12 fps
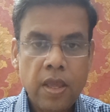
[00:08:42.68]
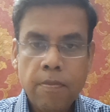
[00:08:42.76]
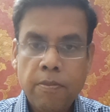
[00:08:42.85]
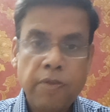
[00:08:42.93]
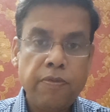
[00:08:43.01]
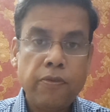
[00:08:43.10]

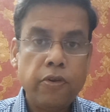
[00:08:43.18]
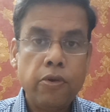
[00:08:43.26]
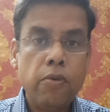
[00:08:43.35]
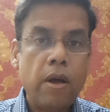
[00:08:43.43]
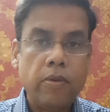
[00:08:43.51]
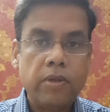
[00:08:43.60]
But if you were to
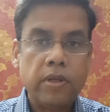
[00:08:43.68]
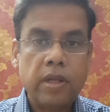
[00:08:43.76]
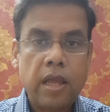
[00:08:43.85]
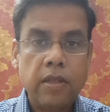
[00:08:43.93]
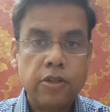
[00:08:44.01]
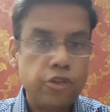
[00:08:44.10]
go out
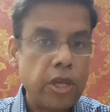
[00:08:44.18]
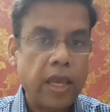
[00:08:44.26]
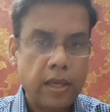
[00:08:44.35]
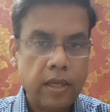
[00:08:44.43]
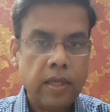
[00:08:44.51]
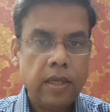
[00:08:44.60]
and
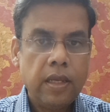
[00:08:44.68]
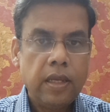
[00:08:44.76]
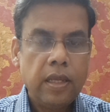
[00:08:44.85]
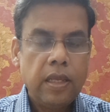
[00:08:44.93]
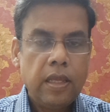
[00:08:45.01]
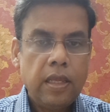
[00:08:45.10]
check
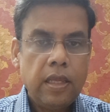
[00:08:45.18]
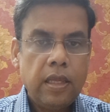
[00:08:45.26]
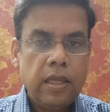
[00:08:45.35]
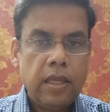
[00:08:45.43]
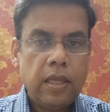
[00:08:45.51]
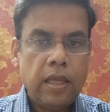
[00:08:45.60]

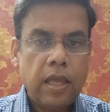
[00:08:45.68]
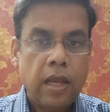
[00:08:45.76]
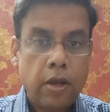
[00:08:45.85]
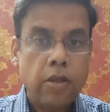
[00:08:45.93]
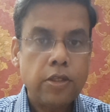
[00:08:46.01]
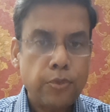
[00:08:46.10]

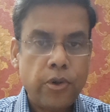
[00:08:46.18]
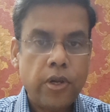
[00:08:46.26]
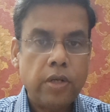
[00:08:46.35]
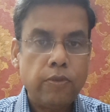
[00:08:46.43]
across the world,